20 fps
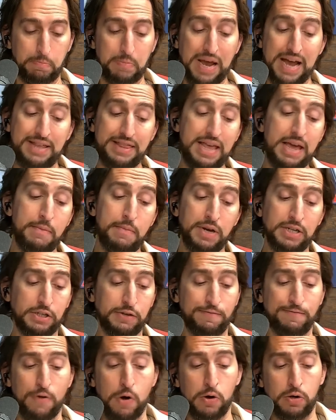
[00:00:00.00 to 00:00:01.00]
And they must
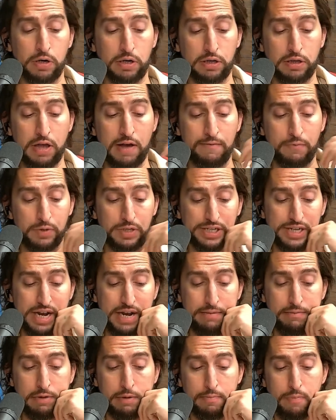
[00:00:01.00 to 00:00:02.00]
have fallen in love with
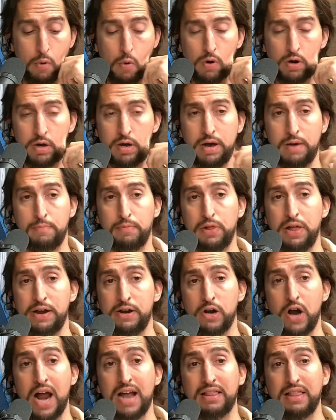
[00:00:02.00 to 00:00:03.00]
Sam LaPorta, a
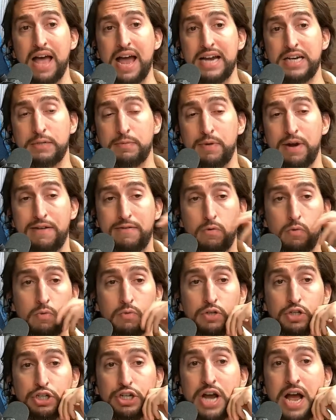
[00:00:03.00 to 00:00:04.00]
player I liked, but everyone
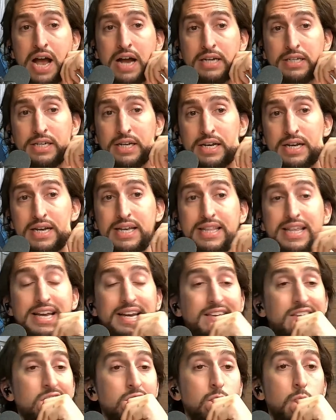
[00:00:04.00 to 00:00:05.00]
was shocked
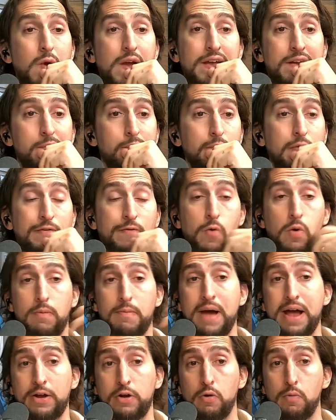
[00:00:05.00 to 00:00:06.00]
that he went before
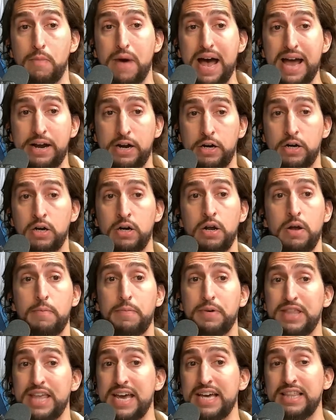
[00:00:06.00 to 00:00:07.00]
Michael Mayer,
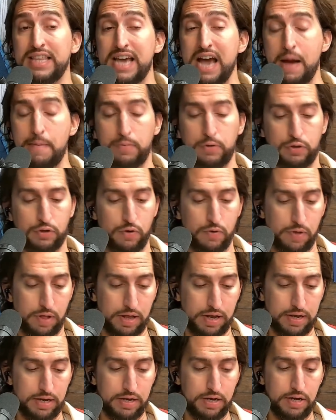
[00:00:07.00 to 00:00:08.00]
but they had the opportunity.
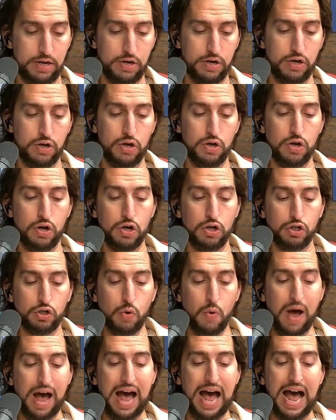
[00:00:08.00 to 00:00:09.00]

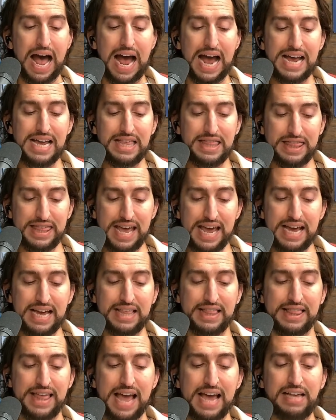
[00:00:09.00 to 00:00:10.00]
So I think
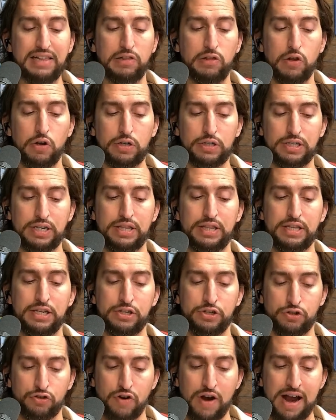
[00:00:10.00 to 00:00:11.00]
they looked at
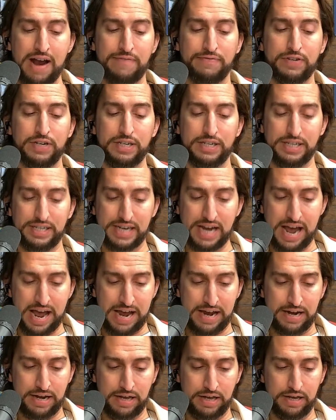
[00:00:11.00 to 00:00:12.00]
this draft and
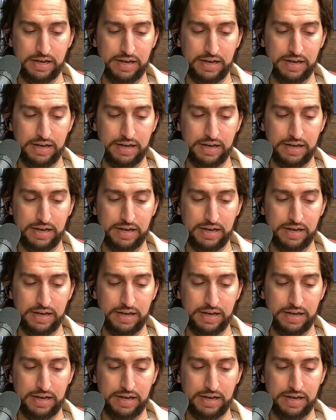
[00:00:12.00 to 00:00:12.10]
said,